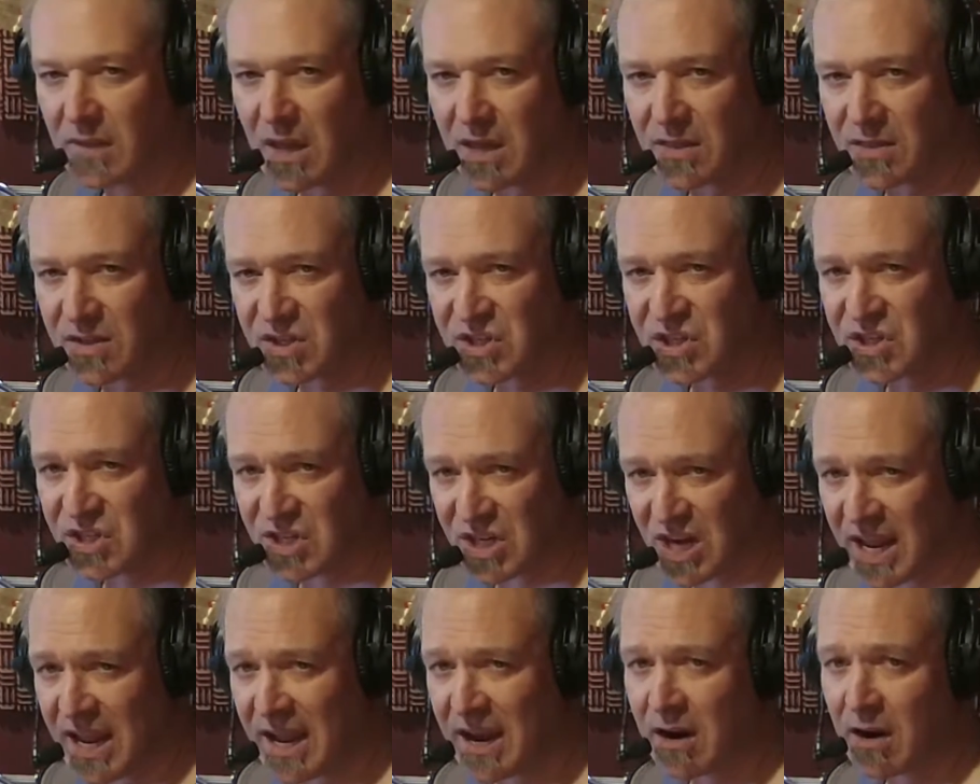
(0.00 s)
The
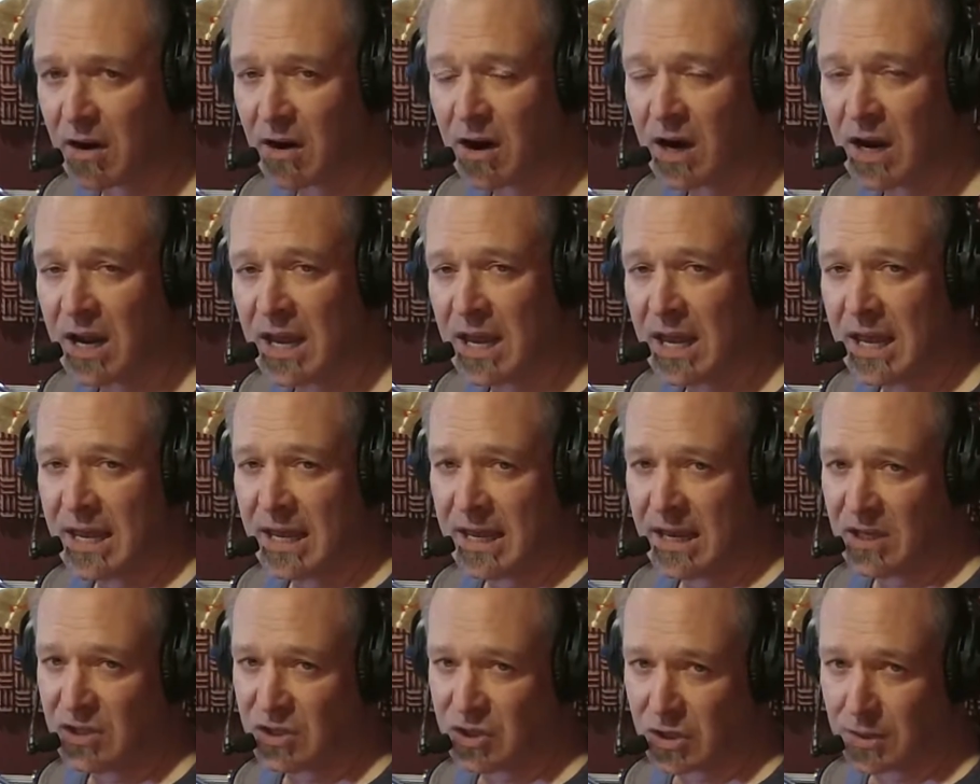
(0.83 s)
snare
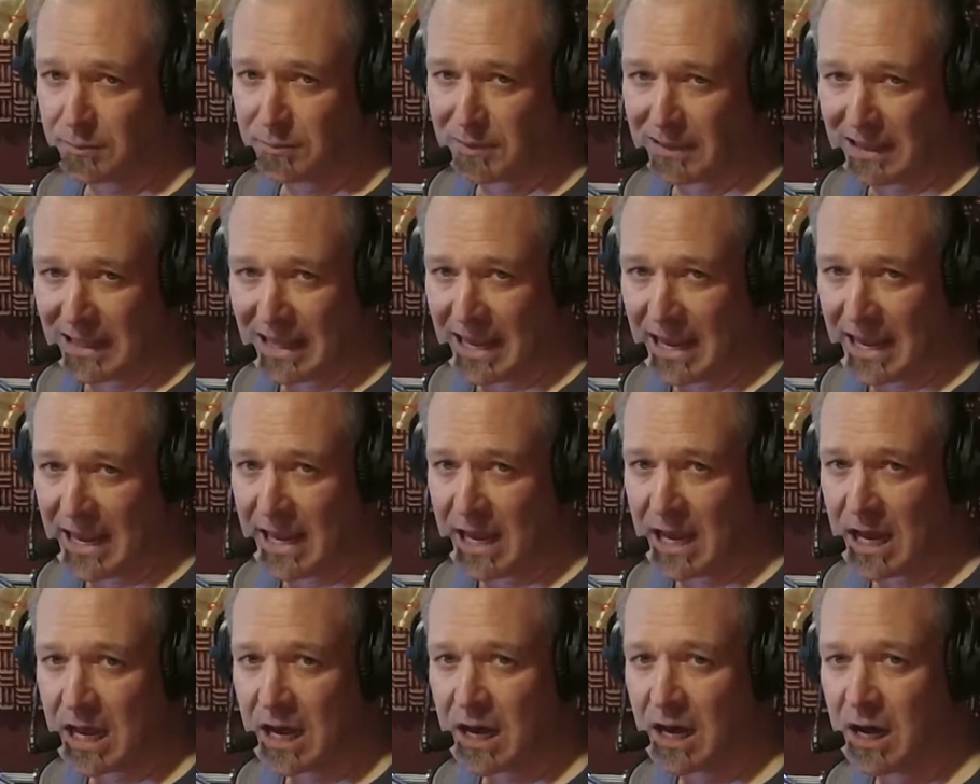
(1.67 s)
is going to
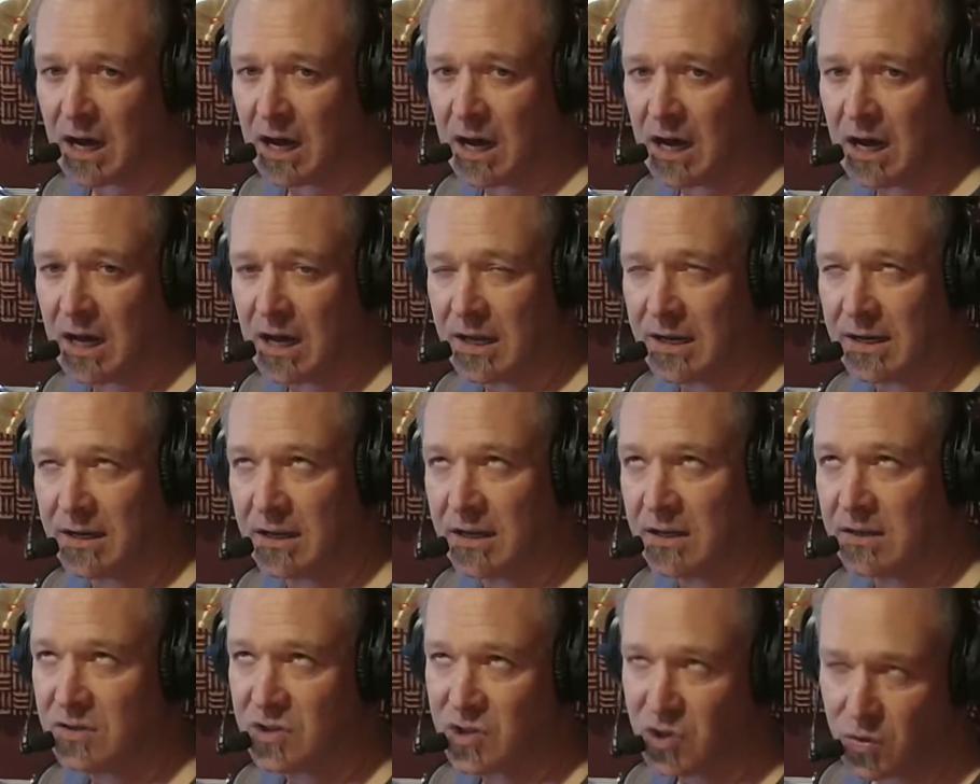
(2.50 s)
play
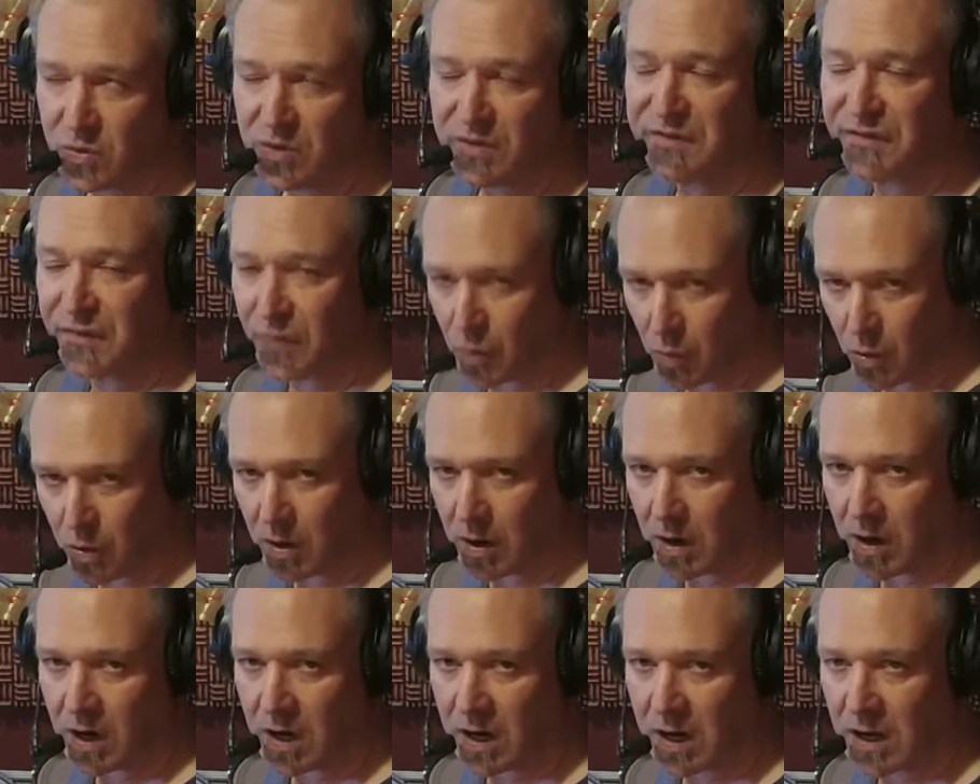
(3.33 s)
on 2 and
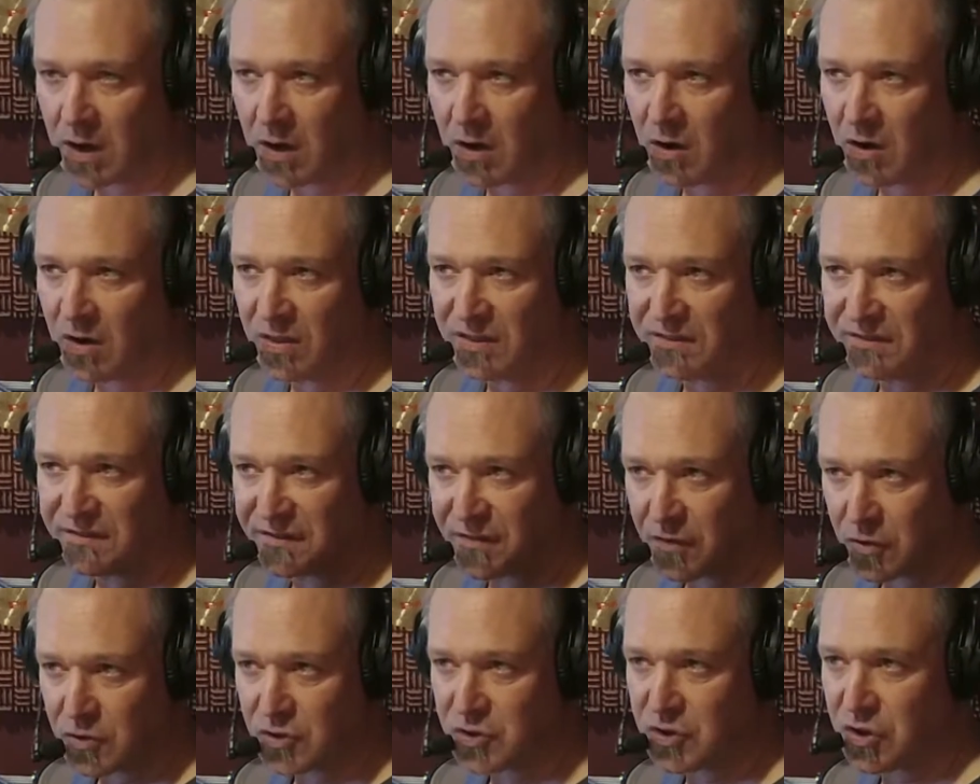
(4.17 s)
4 on the
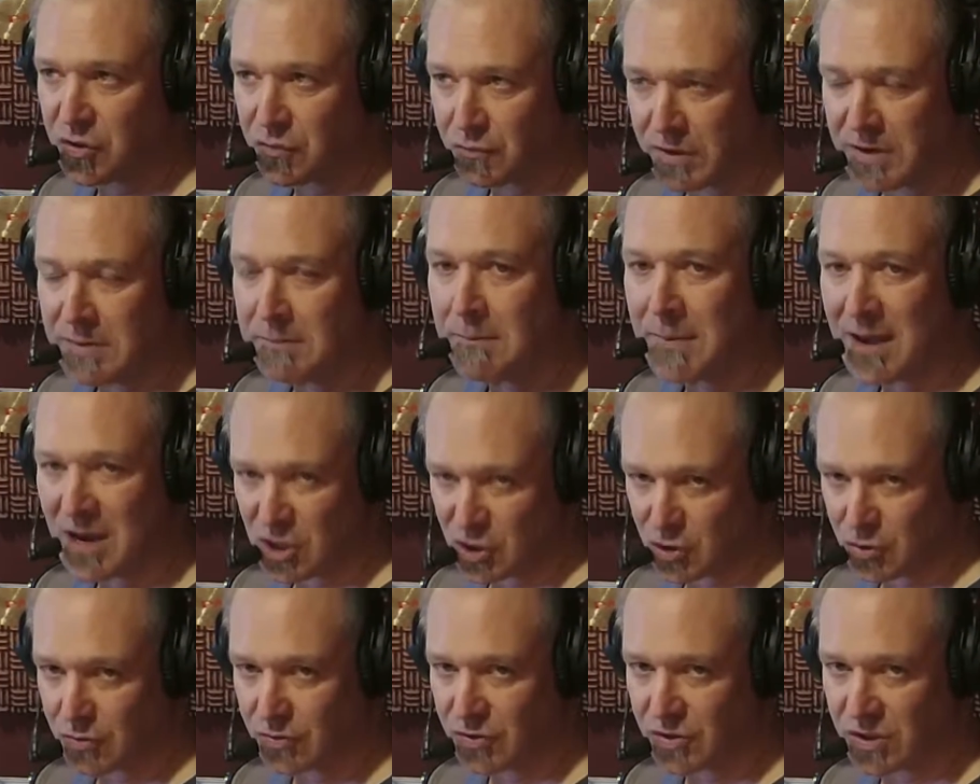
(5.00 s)
first 3
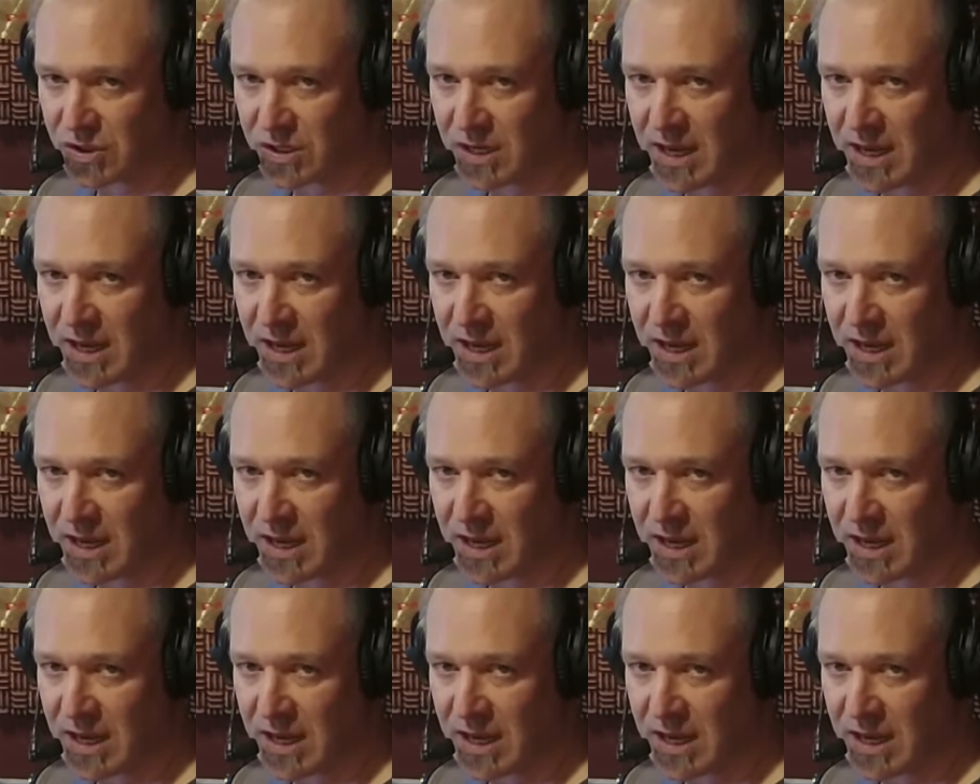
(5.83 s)
measures.